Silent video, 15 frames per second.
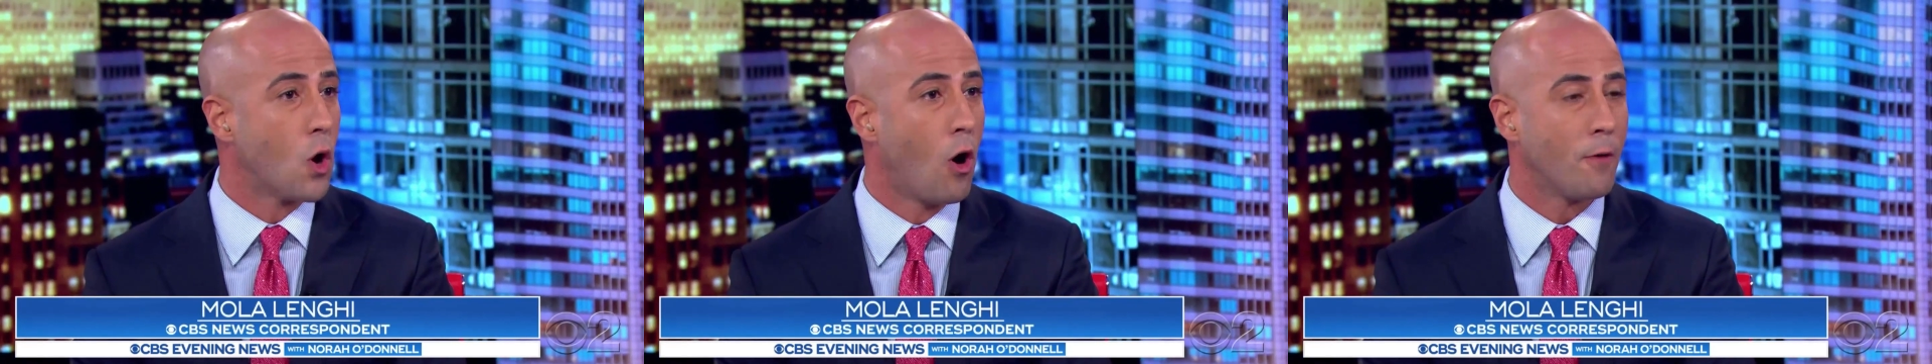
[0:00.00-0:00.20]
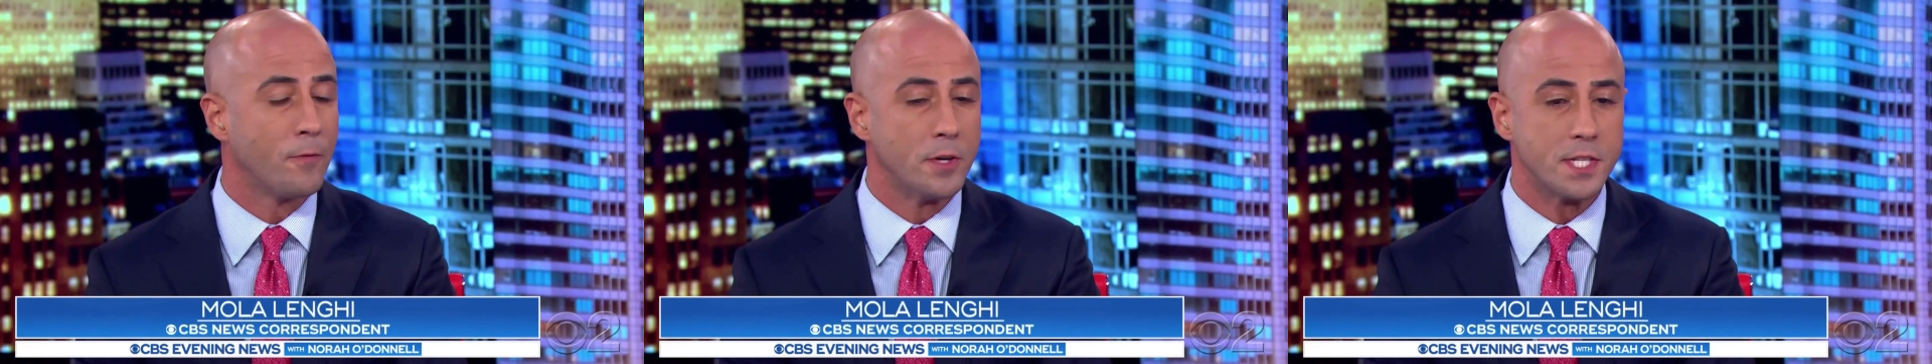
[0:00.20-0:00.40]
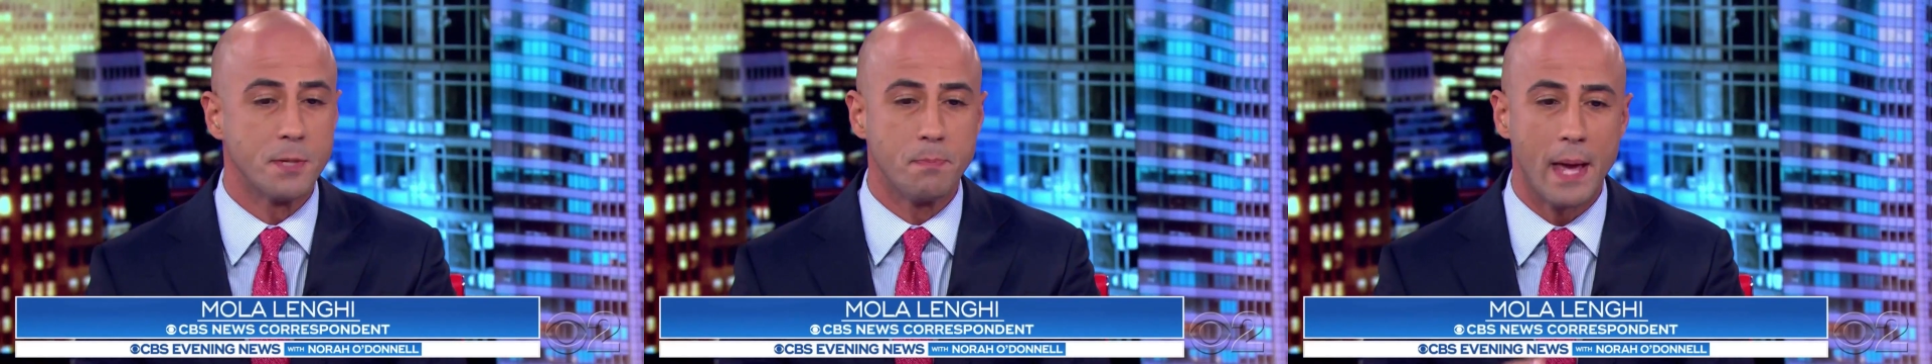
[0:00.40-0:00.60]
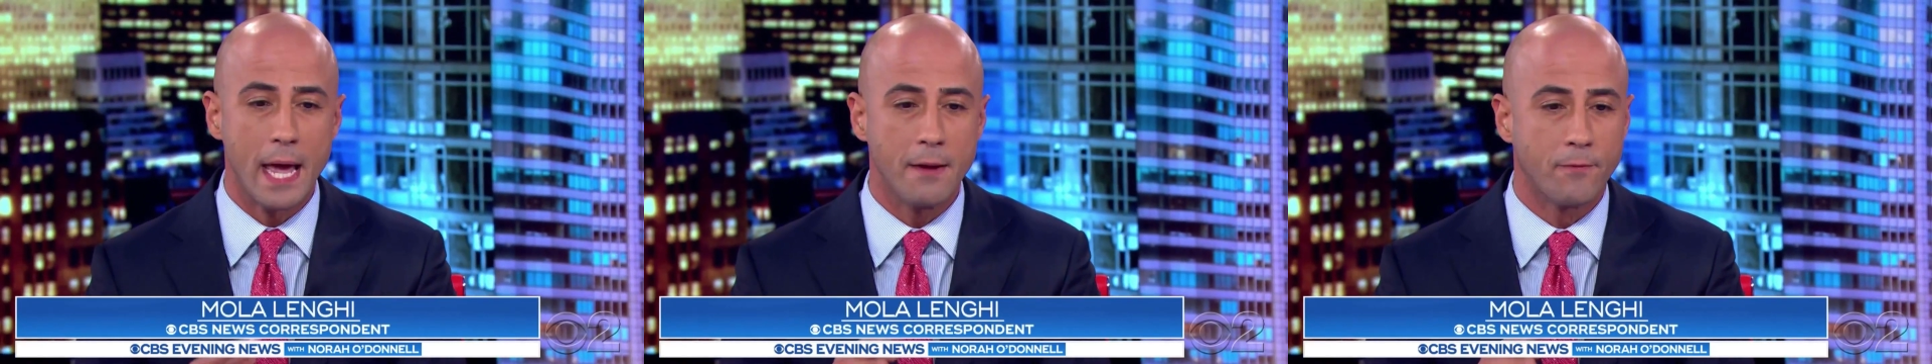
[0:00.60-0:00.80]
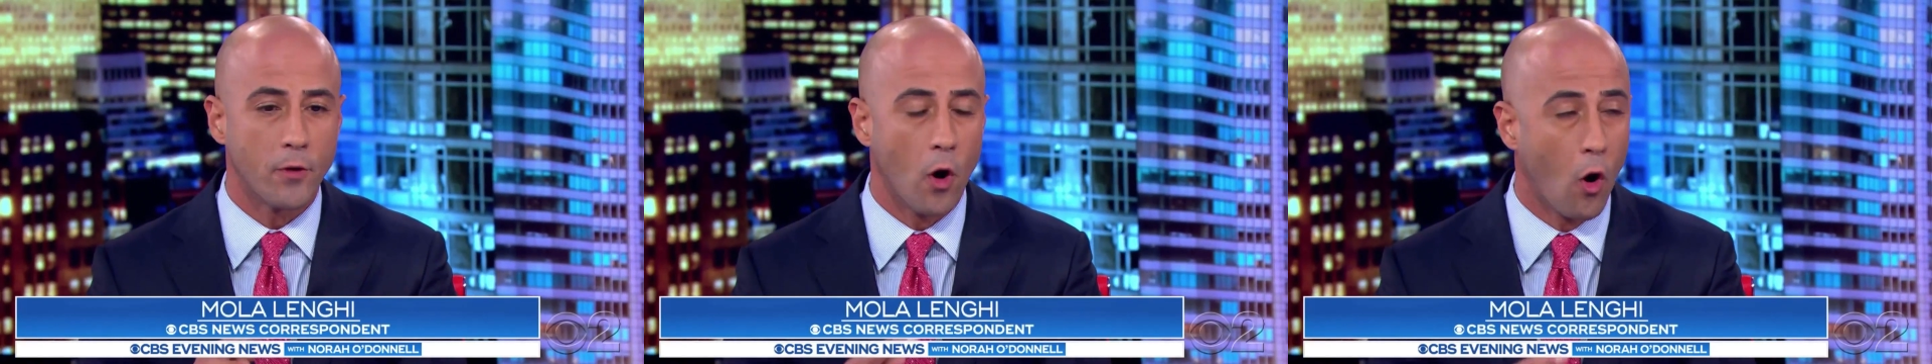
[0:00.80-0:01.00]
offered to pay
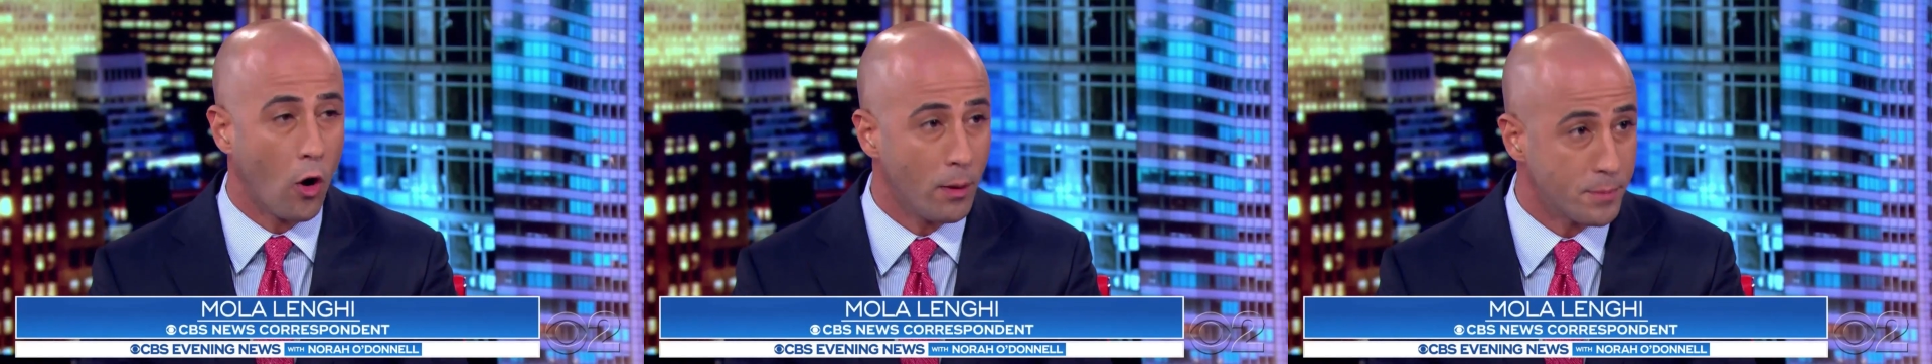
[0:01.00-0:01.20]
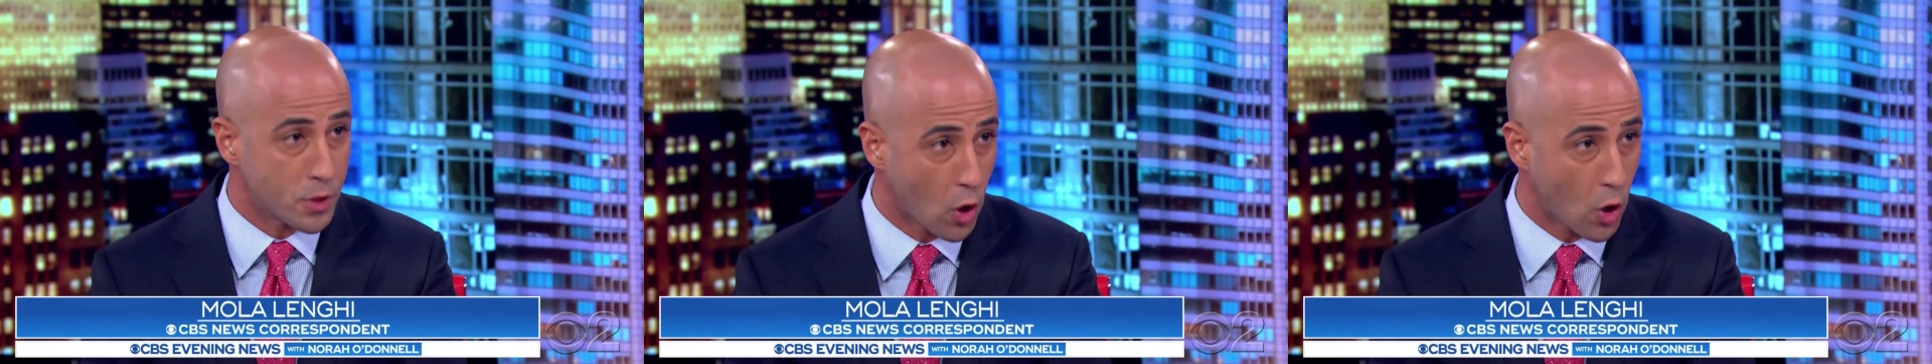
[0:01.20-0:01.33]
for armed